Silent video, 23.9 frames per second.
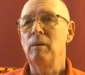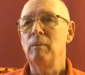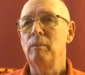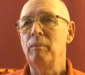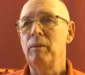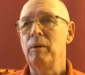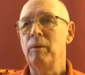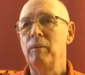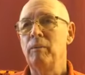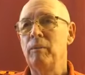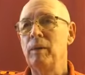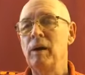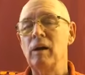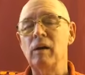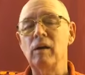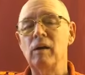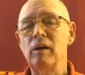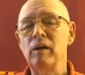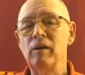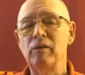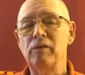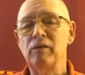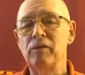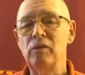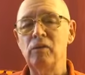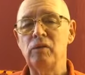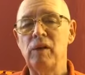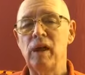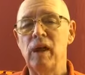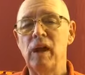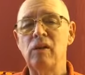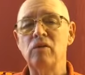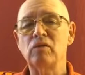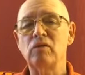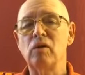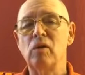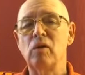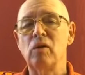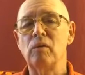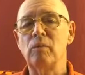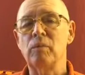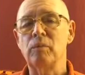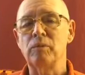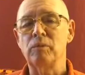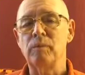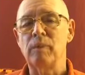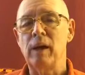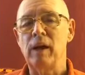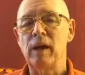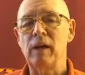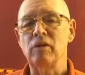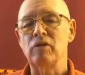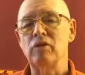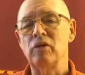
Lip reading: But barely a few days goes by and